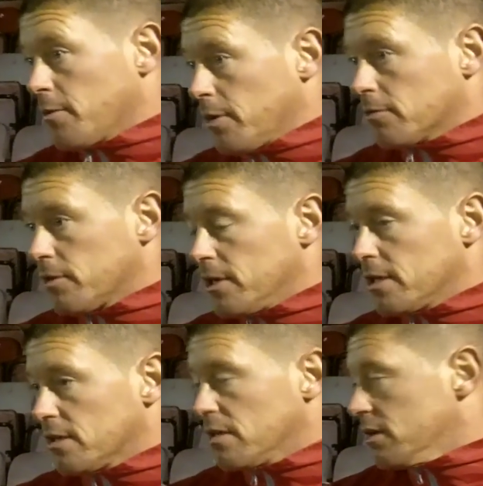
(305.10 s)
they did well.
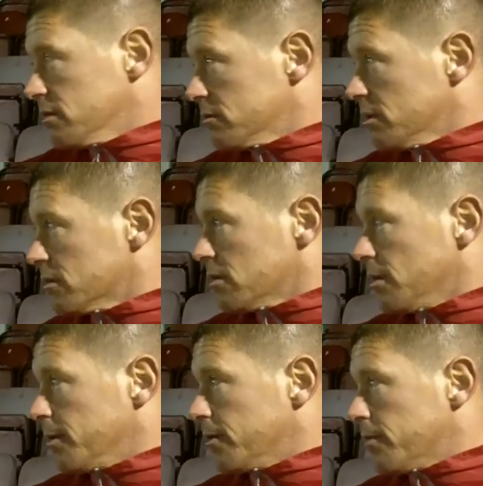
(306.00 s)
Greeny did.
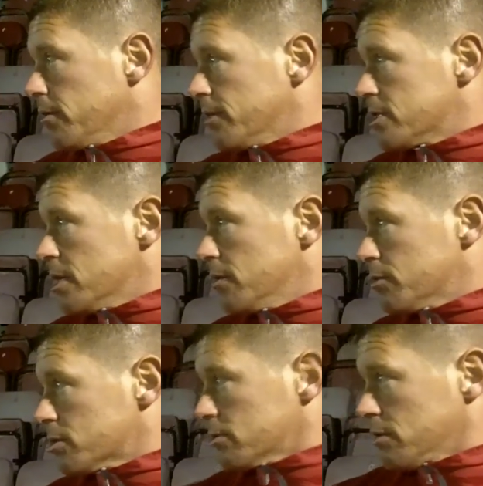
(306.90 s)
I mean, originally he
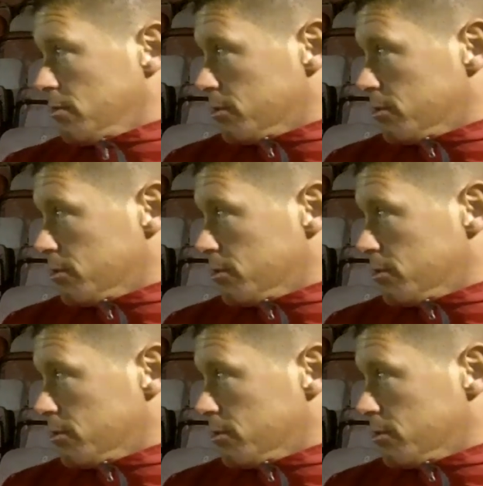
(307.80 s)
was